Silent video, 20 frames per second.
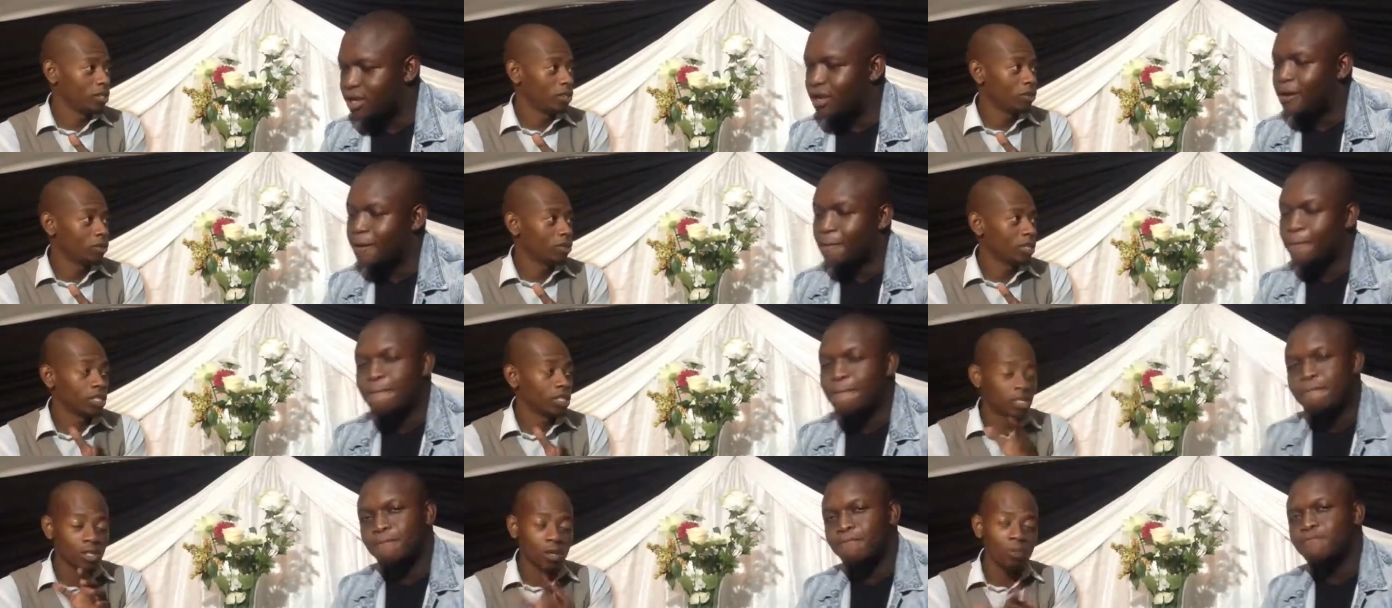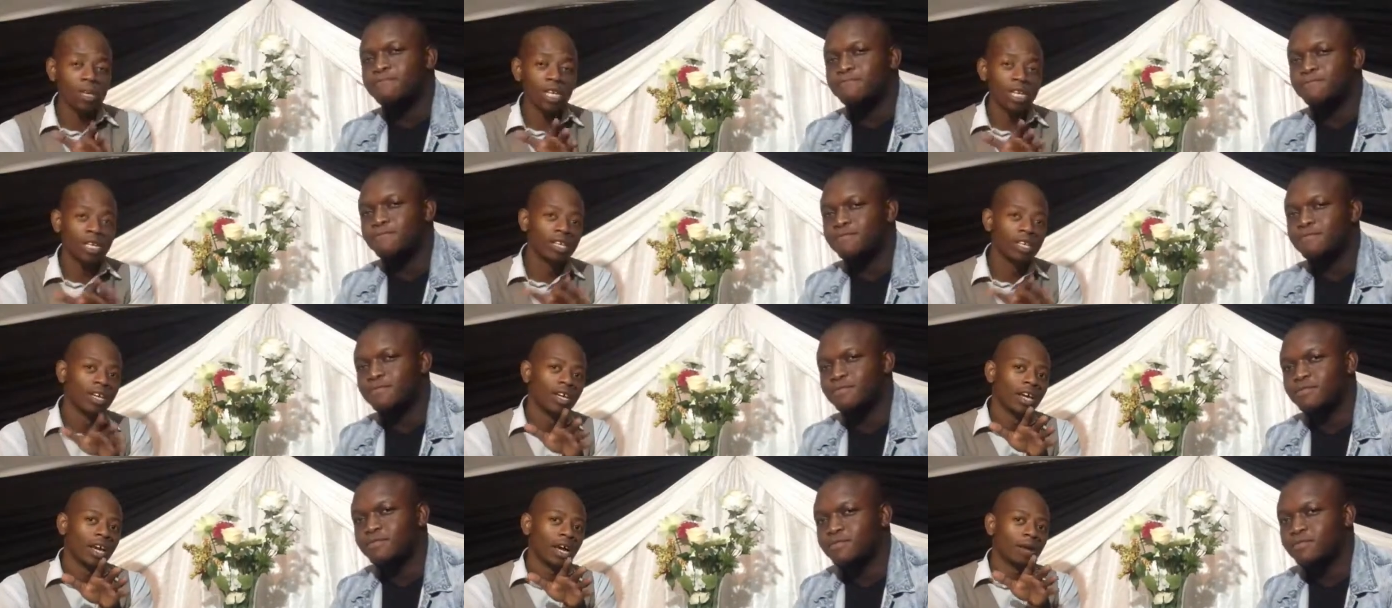Speaker 1: You know, there's so
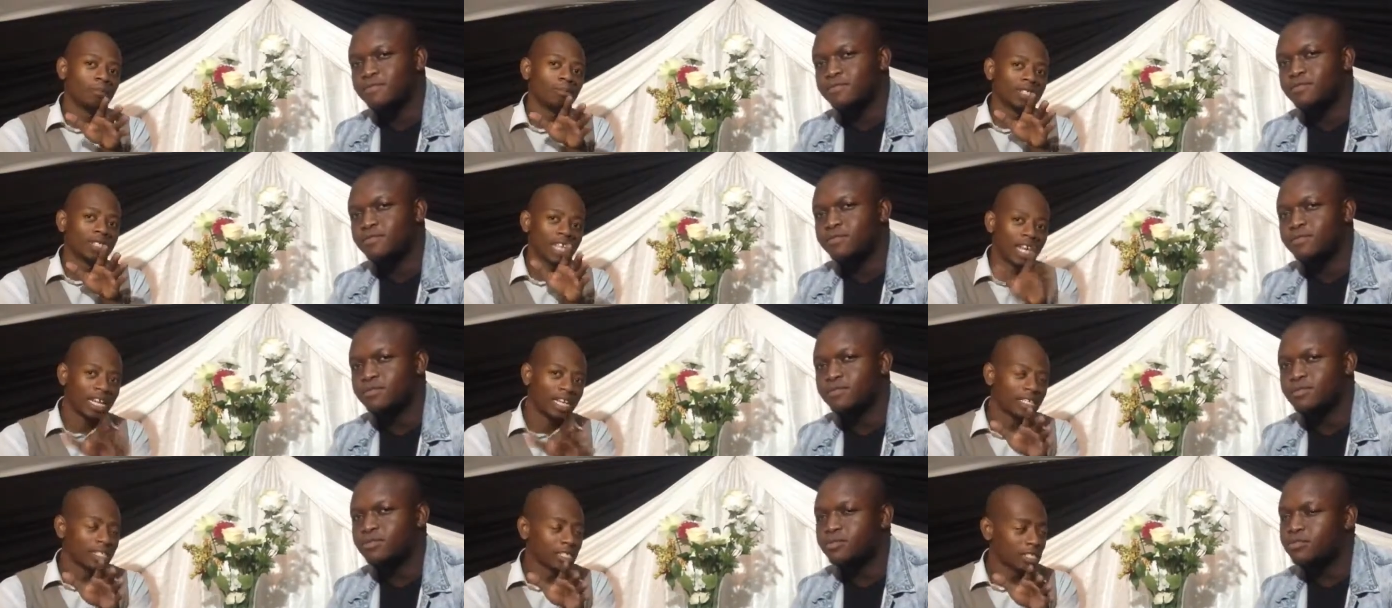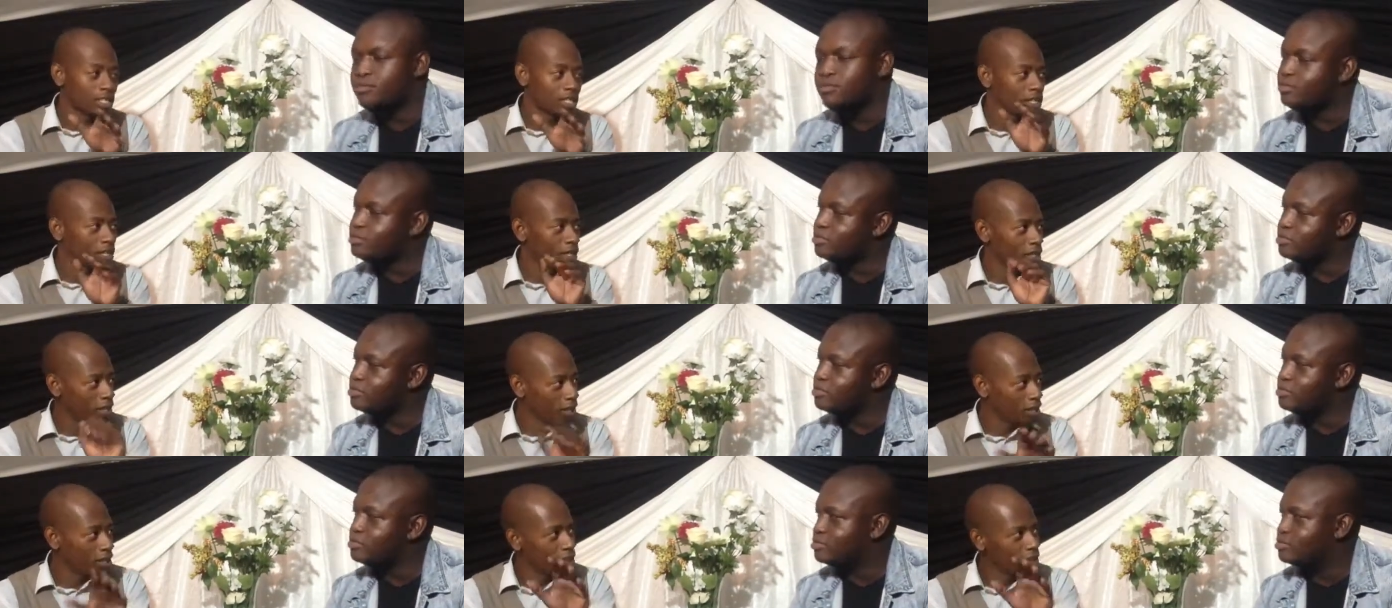many um, talents in,
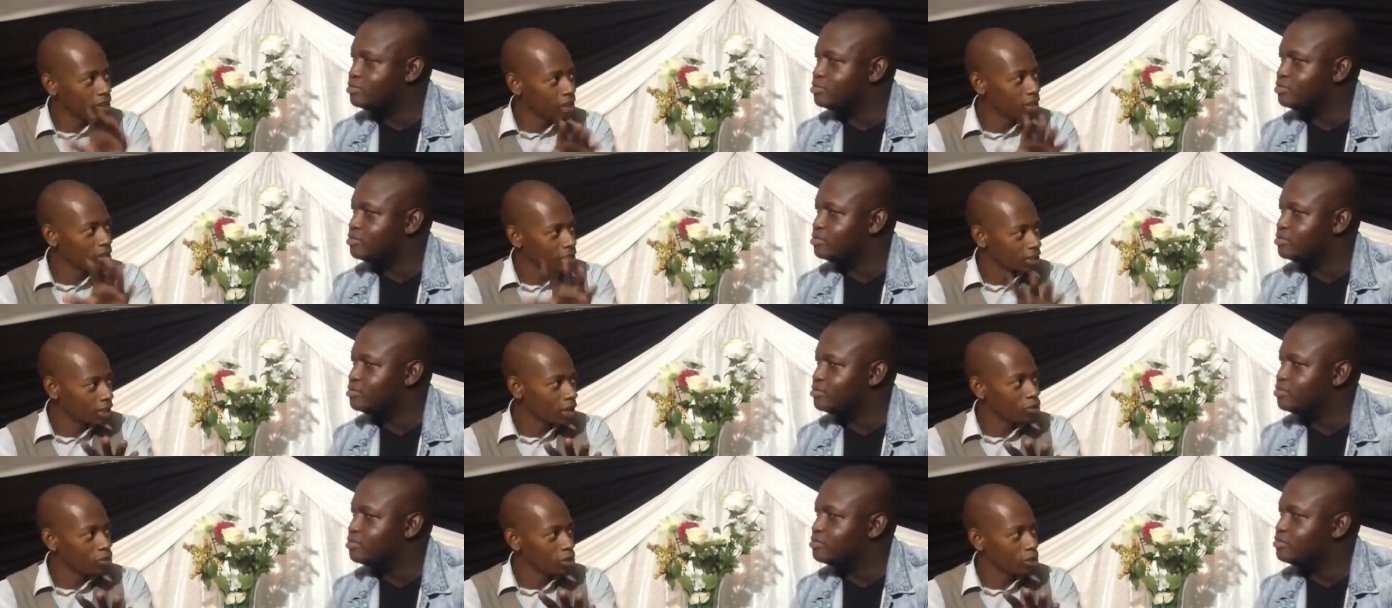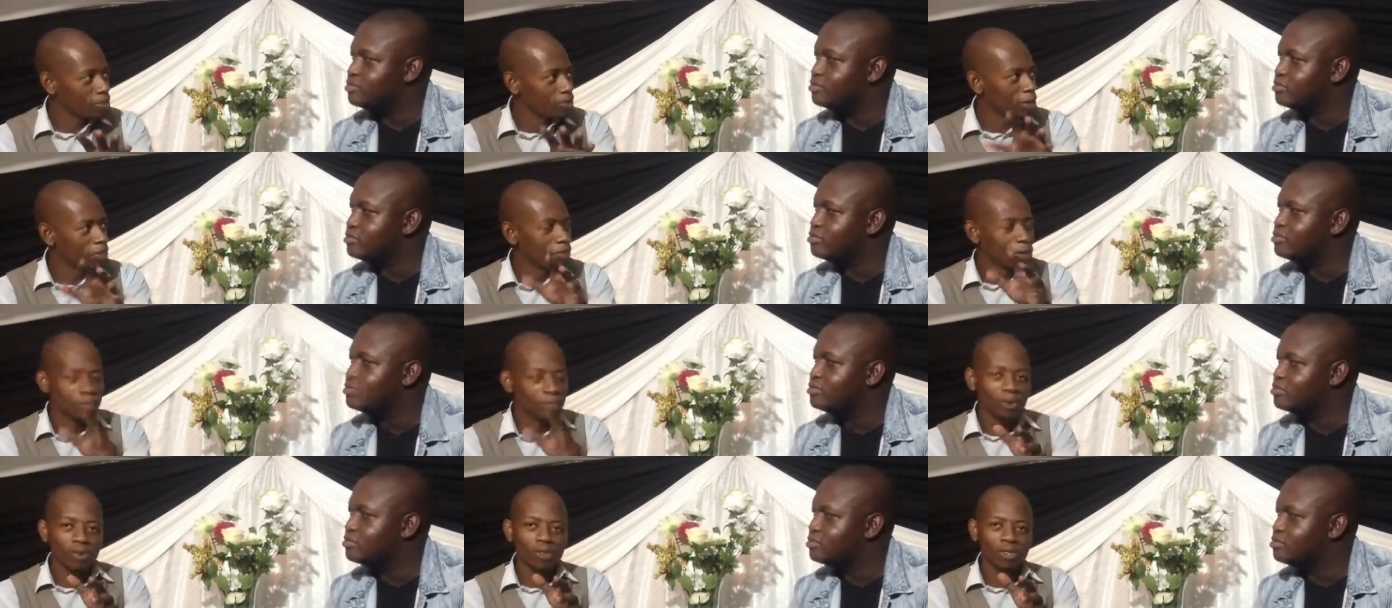in, in, the township,
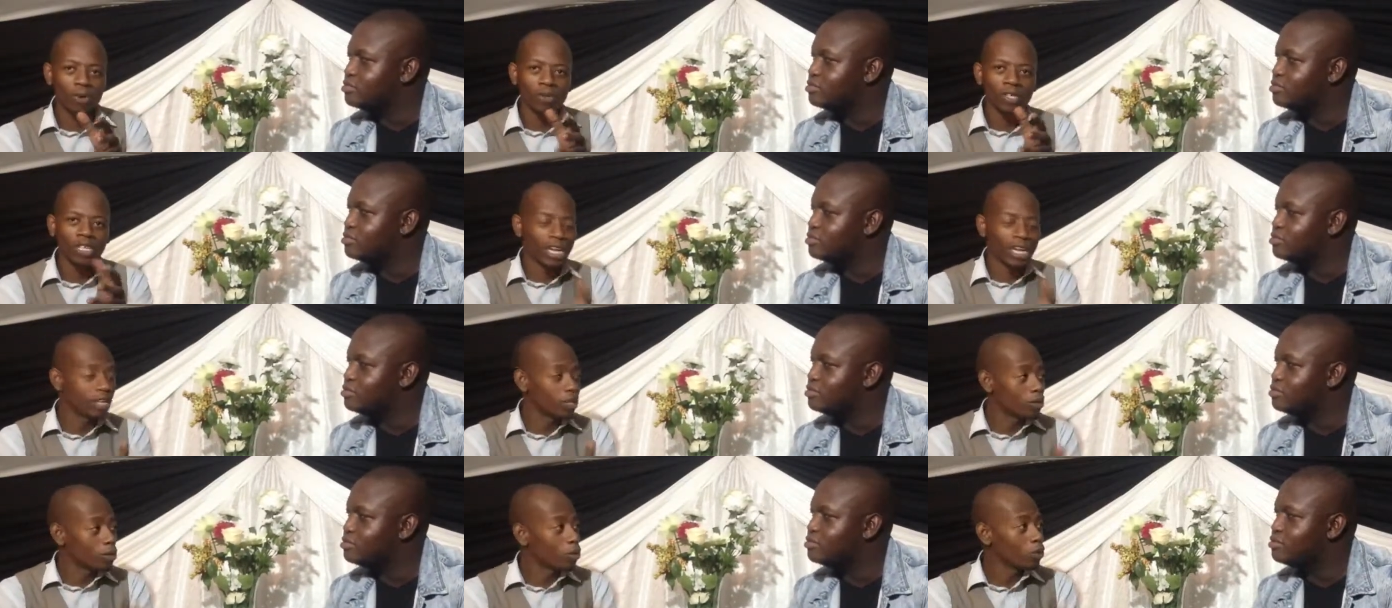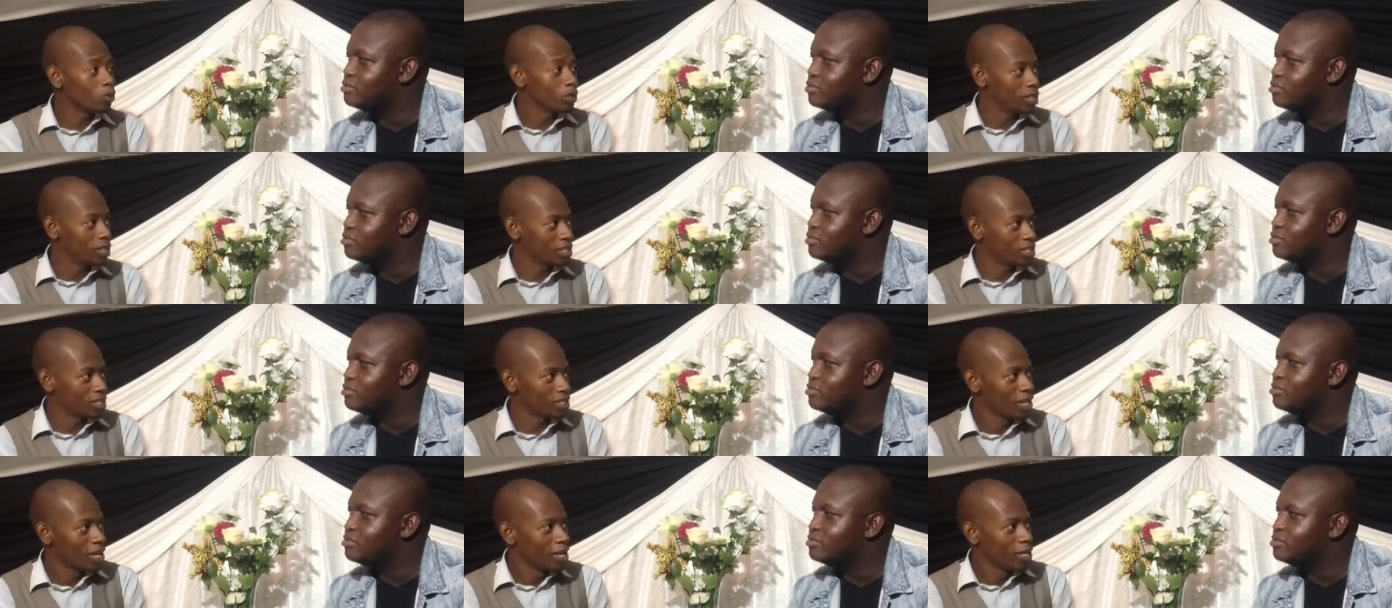but people don't get
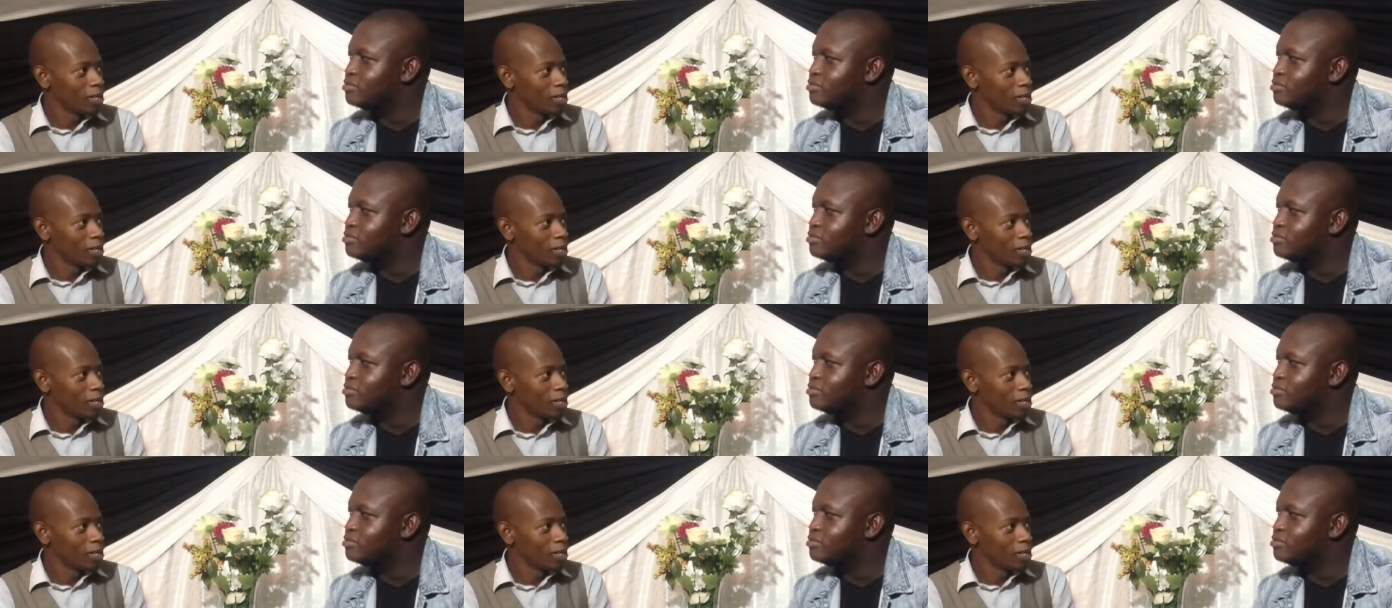noticed.